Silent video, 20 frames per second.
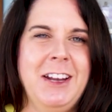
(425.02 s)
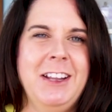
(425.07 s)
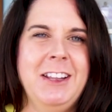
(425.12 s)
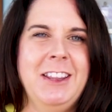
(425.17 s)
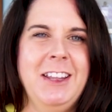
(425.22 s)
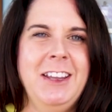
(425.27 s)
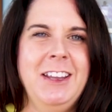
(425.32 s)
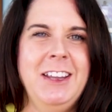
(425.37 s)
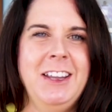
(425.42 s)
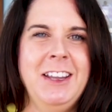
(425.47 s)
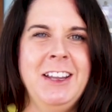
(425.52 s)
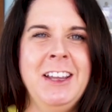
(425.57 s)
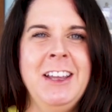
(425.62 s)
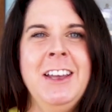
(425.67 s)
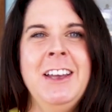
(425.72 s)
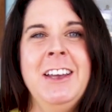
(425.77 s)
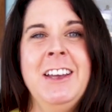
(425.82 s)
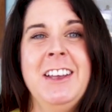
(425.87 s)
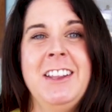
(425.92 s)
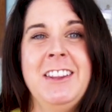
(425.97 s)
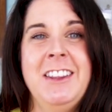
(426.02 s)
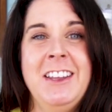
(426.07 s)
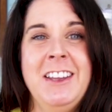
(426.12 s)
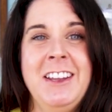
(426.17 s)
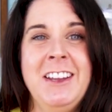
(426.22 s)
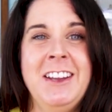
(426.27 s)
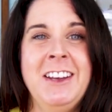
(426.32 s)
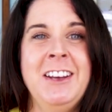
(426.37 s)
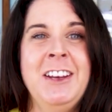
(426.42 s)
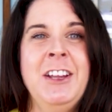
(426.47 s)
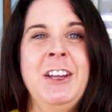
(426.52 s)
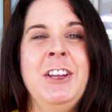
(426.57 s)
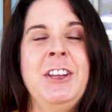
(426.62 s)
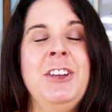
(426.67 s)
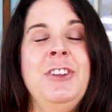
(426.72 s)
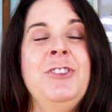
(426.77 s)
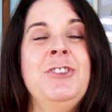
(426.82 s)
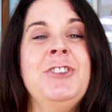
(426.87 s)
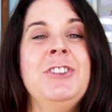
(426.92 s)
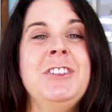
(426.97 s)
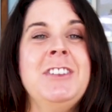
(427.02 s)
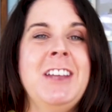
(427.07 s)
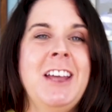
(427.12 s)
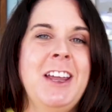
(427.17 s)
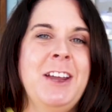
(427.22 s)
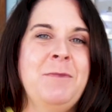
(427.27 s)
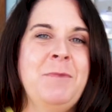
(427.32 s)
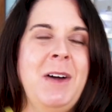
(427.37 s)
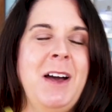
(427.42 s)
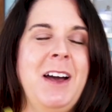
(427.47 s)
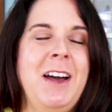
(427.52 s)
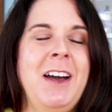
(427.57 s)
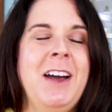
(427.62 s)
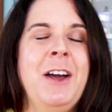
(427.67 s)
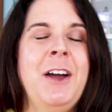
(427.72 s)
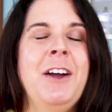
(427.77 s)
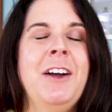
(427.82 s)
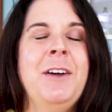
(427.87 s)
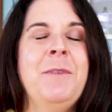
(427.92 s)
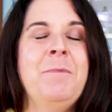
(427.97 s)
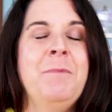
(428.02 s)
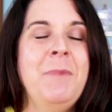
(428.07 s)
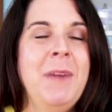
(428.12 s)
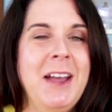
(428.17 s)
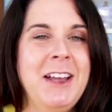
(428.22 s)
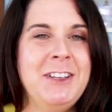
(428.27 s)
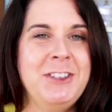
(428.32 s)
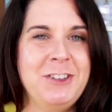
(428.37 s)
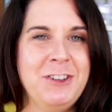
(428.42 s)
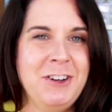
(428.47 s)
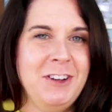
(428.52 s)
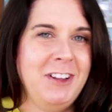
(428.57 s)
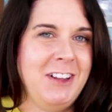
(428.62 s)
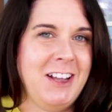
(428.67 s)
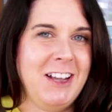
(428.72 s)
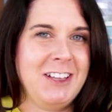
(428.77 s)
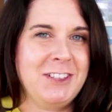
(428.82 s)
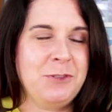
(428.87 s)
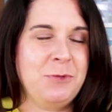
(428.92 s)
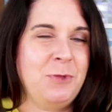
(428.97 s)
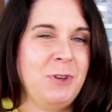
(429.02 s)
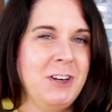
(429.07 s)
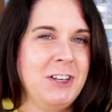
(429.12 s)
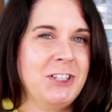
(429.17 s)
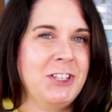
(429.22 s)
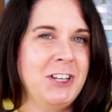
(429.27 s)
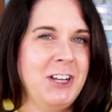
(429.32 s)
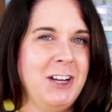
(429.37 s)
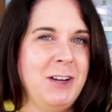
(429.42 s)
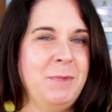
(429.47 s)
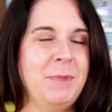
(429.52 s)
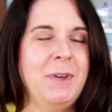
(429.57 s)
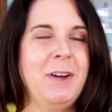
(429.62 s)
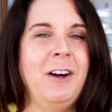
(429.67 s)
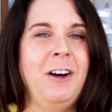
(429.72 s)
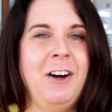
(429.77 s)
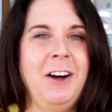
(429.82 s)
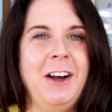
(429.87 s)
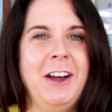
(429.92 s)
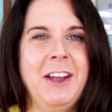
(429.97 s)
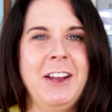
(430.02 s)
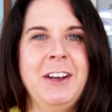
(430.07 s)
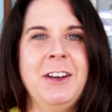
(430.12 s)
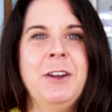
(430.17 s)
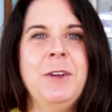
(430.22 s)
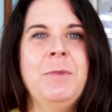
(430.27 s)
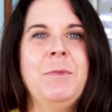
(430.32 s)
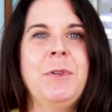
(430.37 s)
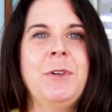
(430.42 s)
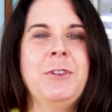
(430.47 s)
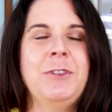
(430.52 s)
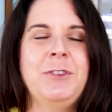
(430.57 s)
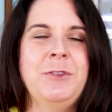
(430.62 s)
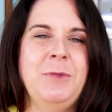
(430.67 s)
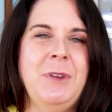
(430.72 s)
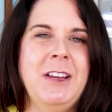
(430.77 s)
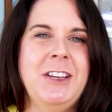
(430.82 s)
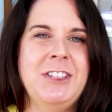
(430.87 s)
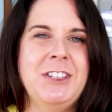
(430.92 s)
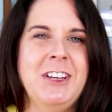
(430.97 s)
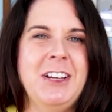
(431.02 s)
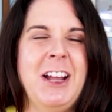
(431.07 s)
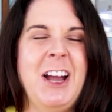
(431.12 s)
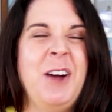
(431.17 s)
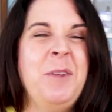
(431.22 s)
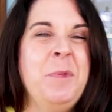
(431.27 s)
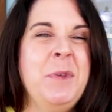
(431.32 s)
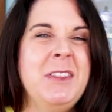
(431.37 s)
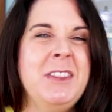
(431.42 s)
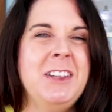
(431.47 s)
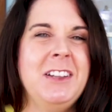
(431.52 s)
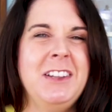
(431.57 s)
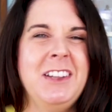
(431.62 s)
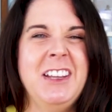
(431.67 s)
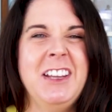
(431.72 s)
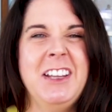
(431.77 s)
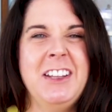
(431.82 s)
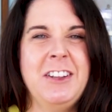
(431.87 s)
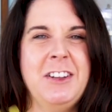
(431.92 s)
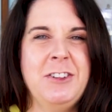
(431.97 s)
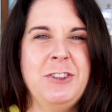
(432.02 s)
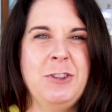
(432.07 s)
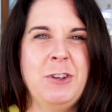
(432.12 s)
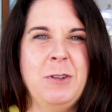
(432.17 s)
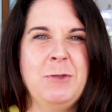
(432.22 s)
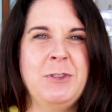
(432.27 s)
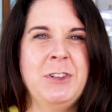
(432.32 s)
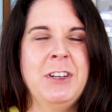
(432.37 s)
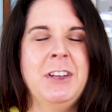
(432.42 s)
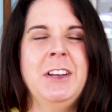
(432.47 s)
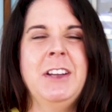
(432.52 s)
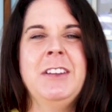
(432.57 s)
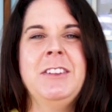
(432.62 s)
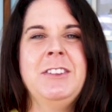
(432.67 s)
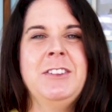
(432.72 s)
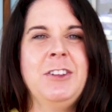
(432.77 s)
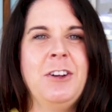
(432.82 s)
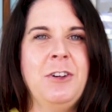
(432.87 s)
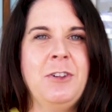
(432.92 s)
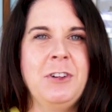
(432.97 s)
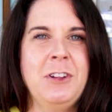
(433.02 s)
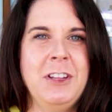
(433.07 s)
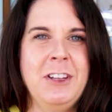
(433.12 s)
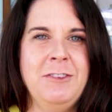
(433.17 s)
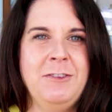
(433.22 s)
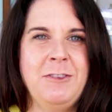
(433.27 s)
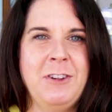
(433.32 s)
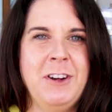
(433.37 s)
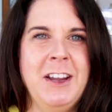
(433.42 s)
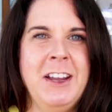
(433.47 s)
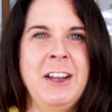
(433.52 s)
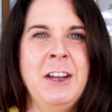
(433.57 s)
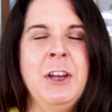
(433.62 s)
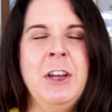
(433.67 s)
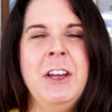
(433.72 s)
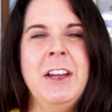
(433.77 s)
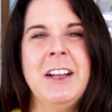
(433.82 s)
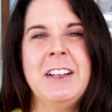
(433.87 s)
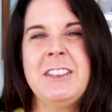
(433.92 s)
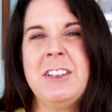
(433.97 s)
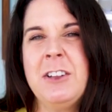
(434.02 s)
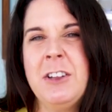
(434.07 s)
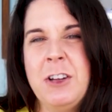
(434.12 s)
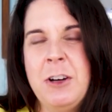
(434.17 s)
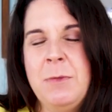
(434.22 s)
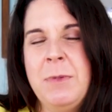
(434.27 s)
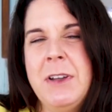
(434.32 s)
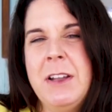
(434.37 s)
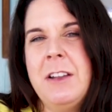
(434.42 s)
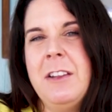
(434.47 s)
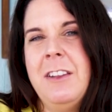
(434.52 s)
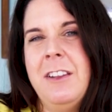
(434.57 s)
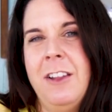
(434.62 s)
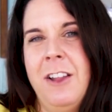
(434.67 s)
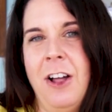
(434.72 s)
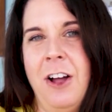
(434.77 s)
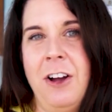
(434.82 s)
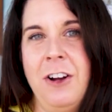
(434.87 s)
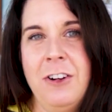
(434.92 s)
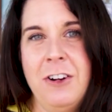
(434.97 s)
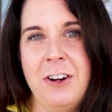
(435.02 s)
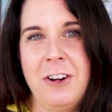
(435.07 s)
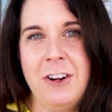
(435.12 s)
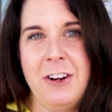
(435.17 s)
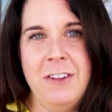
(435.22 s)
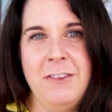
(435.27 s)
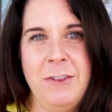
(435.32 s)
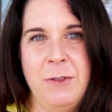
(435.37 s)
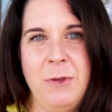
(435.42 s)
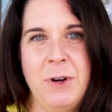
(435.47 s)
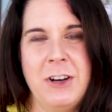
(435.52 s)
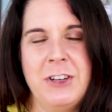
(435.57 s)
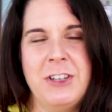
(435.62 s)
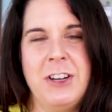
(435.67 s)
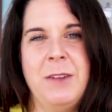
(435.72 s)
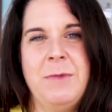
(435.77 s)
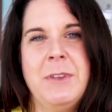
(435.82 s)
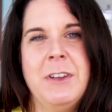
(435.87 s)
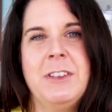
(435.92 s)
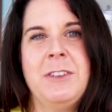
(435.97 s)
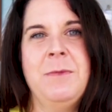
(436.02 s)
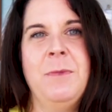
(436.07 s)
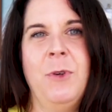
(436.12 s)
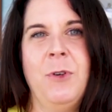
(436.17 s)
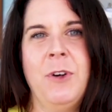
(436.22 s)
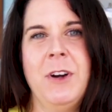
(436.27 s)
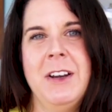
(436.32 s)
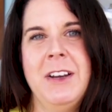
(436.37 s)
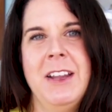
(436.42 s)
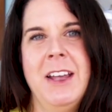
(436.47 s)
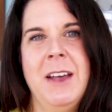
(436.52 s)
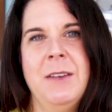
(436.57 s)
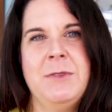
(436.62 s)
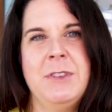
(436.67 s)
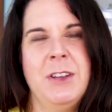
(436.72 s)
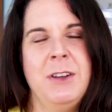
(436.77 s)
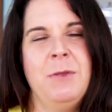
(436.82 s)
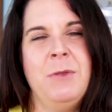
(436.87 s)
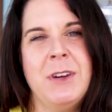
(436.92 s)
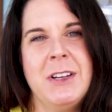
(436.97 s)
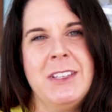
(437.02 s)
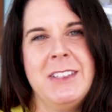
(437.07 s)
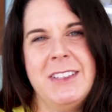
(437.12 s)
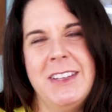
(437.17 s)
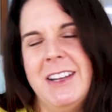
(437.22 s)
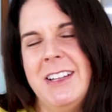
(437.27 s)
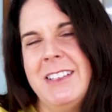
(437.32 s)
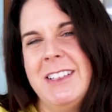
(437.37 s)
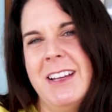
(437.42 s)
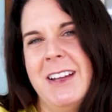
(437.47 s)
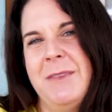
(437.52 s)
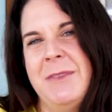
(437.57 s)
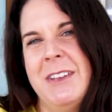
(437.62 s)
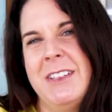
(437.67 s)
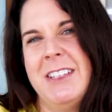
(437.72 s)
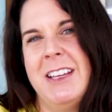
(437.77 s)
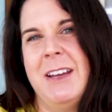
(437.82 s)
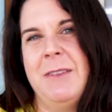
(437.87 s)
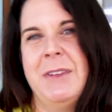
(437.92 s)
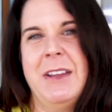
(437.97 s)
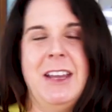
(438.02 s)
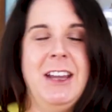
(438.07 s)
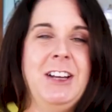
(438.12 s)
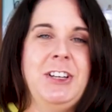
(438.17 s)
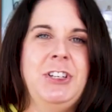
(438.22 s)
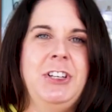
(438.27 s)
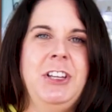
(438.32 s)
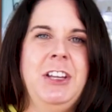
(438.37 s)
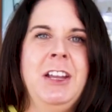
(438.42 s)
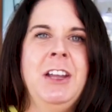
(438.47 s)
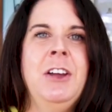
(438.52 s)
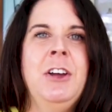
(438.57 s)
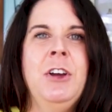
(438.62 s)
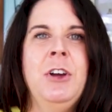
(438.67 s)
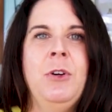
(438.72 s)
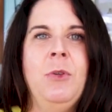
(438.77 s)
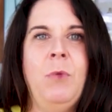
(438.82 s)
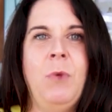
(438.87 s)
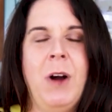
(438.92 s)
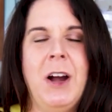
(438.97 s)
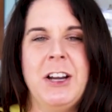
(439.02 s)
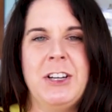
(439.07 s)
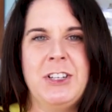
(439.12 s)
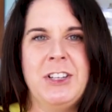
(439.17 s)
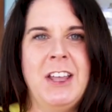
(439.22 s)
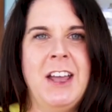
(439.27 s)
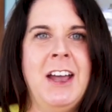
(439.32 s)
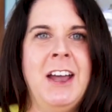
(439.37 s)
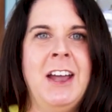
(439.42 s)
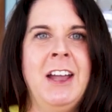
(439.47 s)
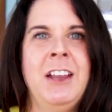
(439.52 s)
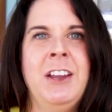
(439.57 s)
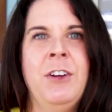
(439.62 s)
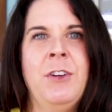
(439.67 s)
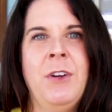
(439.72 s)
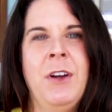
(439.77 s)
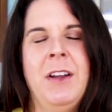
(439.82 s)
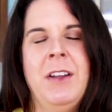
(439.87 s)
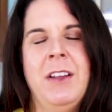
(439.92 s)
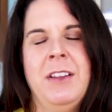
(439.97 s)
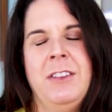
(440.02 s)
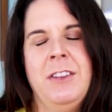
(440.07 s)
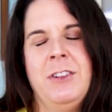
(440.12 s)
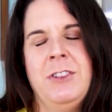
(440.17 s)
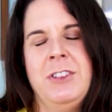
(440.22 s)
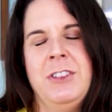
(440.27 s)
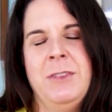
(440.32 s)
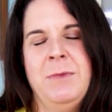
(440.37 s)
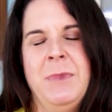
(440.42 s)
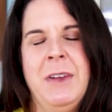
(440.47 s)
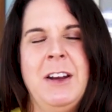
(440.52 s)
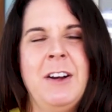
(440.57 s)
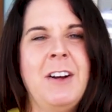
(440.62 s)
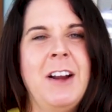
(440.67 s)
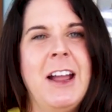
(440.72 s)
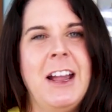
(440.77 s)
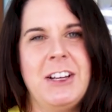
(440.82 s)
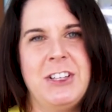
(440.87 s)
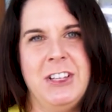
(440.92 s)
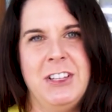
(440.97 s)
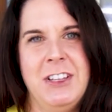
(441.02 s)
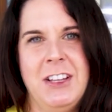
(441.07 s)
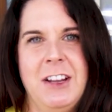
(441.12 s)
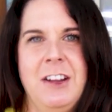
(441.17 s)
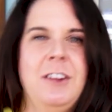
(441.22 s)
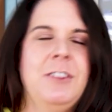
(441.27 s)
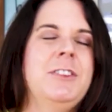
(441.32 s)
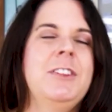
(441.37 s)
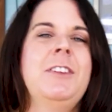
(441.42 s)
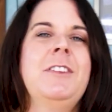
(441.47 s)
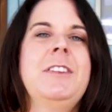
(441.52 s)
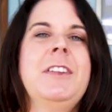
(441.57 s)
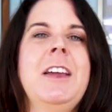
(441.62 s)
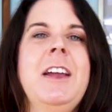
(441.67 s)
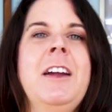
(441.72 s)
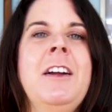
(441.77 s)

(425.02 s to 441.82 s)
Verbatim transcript: kind of thinking, then you should take my masterclass workshop on persuasion. I'll put the link in the description. It's totally free. It's a little bit longer of a workshop that's more in depth, so you want to set a time the time to actually watch that. You're, there's some interaction that goes on